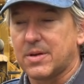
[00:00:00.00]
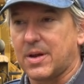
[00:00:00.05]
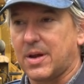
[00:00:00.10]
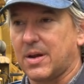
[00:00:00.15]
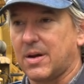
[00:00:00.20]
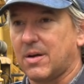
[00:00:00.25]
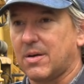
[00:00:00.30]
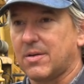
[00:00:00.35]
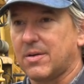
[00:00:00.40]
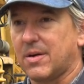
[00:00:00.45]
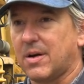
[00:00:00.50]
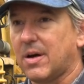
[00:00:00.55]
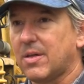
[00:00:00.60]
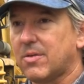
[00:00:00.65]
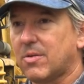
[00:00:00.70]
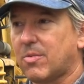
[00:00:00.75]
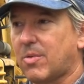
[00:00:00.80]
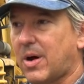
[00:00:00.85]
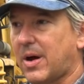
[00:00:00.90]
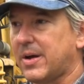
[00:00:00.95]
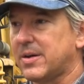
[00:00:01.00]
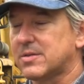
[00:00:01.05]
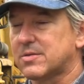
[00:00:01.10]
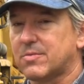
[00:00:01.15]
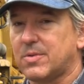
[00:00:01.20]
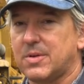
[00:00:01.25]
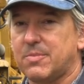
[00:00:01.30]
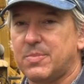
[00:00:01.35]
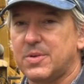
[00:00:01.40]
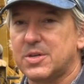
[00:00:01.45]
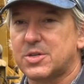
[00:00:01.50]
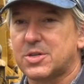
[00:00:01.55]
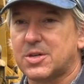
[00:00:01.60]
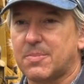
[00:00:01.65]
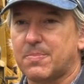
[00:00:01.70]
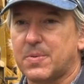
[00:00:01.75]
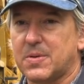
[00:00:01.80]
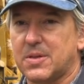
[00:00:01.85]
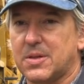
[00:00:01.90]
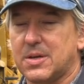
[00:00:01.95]
You know, otherwise we'd be
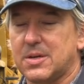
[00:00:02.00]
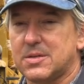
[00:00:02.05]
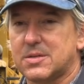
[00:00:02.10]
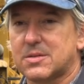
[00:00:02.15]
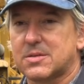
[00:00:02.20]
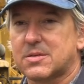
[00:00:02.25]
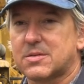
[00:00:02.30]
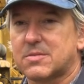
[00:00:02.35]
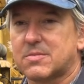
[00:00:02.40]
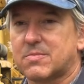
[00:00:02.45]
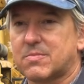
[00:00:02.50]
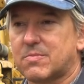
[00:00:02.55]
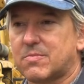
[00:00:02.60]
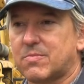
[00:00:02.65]
shipping these